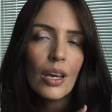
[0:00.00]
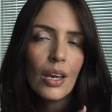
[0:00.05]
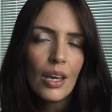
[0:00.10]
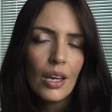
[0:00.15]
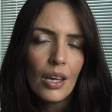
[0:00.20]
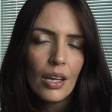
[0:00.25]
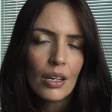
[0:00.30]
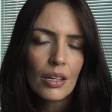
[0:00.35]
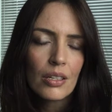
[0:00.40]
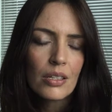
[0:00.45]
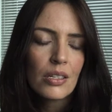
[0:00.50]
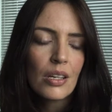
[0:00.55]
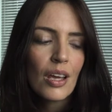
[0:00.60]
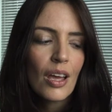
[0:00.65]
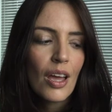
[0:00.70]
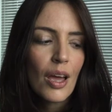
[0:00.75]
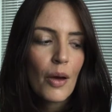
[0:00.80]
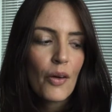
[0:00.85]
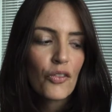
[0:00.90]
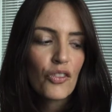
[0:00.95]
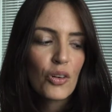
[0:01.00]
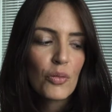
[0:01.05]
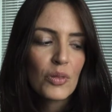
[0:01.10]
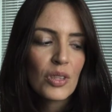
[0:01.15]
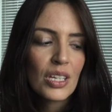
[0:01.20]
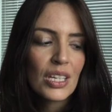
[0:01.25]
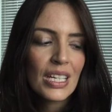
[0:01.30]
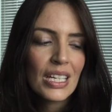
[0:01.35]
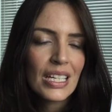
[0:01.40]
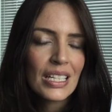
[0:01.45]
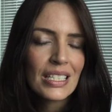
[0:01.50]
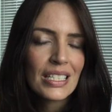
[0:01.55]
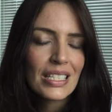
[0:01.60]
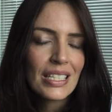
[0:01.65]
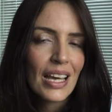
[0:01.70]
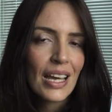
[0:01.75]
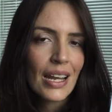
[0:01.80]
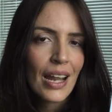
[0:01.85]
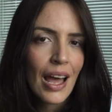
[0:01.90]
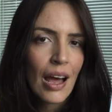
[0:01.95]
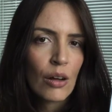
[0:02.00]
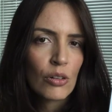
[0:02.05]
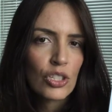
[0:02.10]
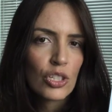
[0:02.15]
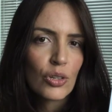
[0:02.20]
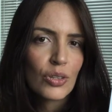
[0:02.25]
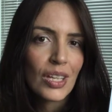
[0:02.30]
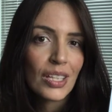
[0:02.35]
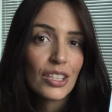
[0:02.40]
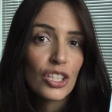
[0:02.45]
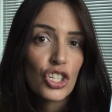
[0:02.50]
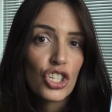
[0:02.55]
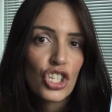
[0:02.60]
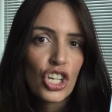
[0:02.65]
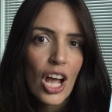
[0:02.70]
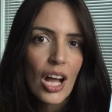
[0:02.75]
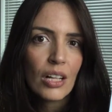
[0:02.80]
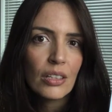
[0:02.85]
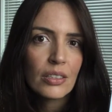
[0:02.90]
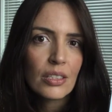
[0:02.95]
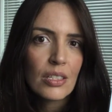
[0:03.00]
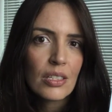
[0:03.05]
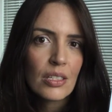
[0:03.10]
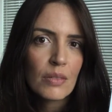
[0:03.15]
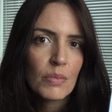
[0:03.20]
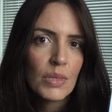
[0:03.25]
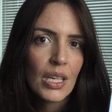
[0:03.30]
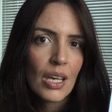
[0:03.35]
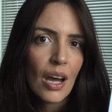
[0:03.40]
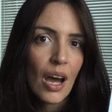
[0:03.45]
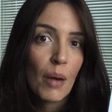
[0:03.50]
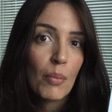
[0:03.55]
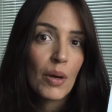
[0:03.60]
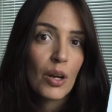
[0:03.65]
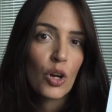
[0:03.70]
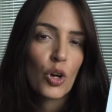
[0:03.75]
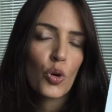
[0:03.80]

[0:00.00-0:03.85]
and from the inside out so that the child doesn't become a